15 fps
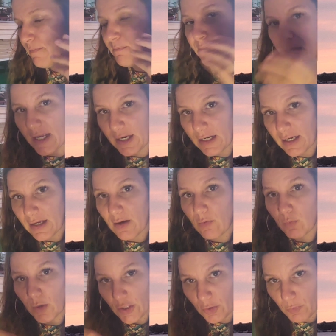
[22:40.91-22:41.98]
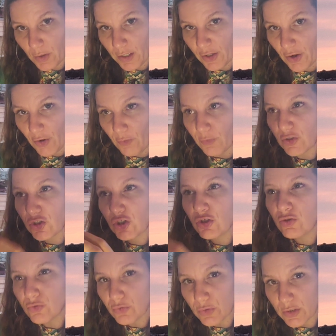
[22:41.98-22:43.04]
pick where you want to go,
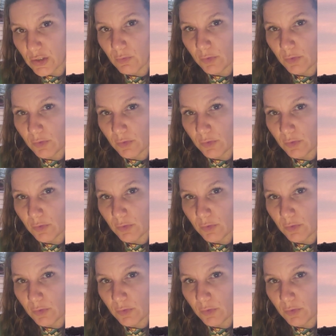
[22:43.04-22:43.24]
choose